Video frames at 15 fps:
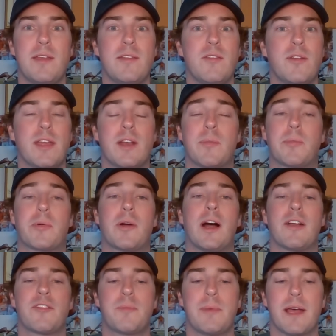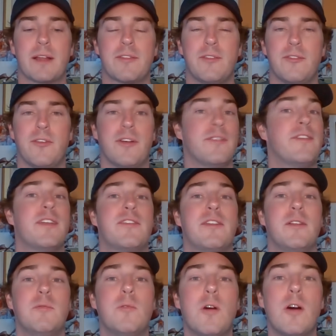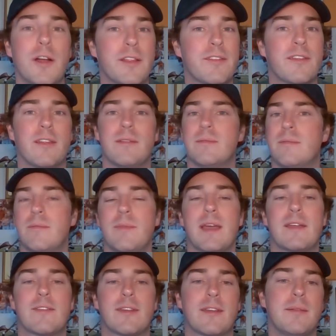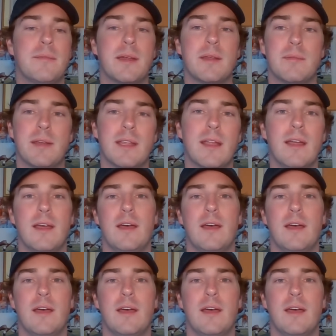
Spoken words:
you get a prospect who's only visited once and makes a commitment,